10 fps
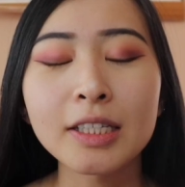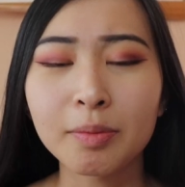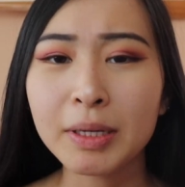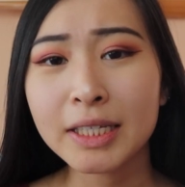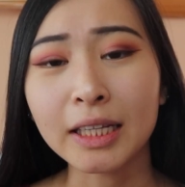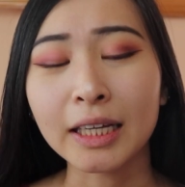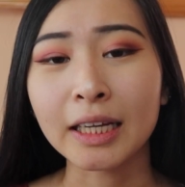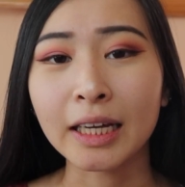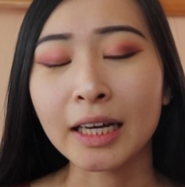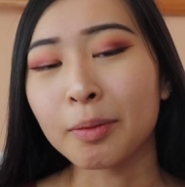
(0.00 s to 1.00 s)
So
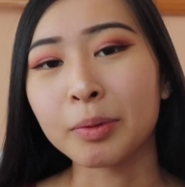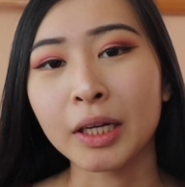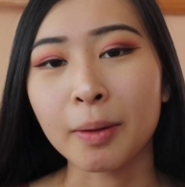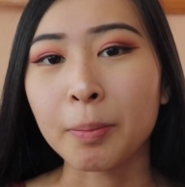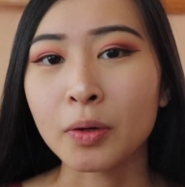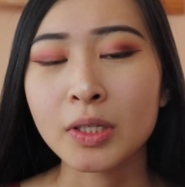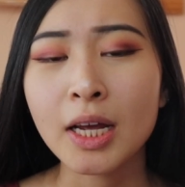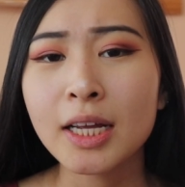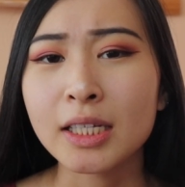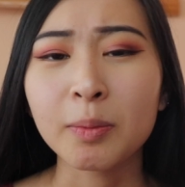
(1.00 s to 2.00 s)
basically, a company can post
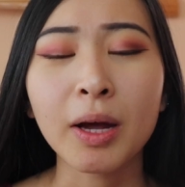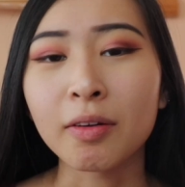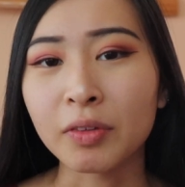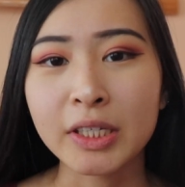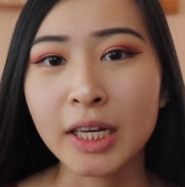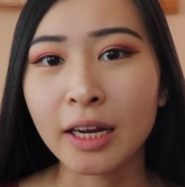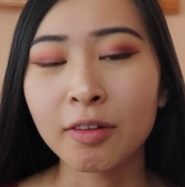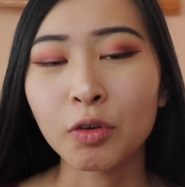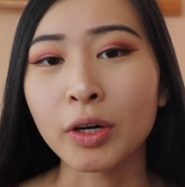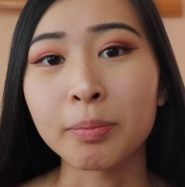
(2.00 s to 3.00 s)
some kind of
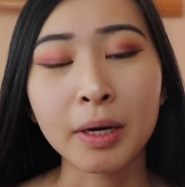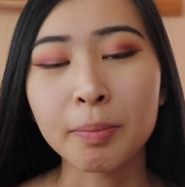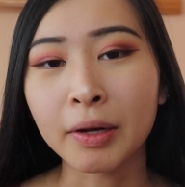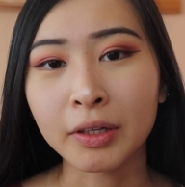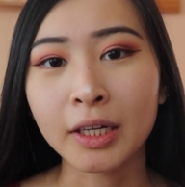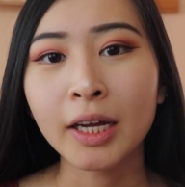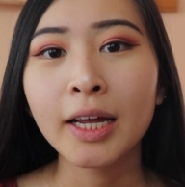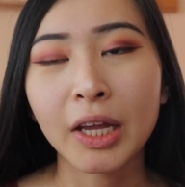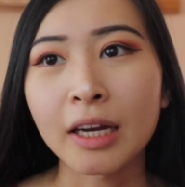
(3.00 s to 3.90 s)
listing for a bug bounty,